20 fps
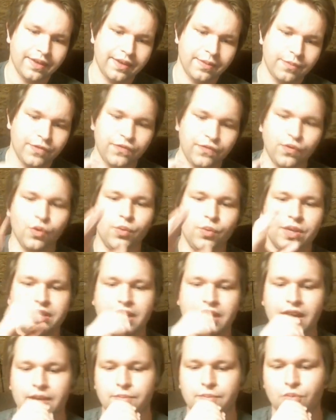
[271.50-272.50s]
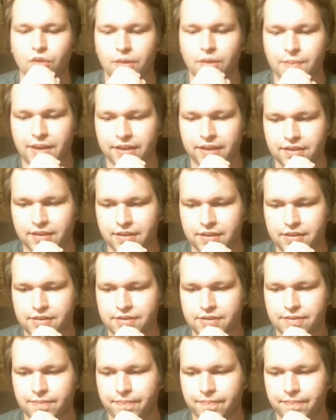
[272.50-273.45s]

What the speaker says: before we talk more about this,